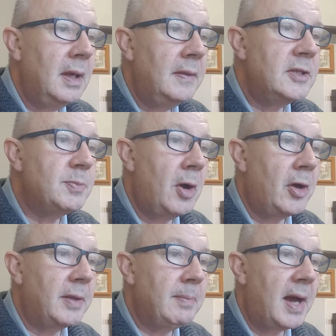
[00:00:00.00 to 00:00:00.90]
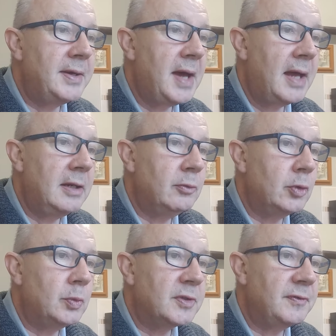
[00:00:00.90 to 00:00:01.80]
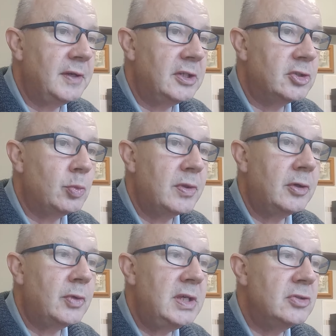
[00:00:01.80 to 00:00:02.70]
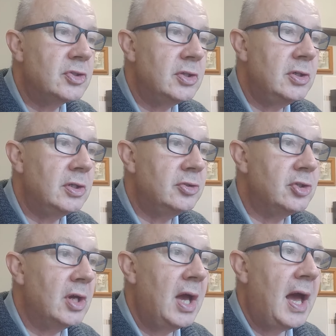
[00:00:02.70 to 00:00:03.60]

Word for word: This morning my dining room was finished with green serge,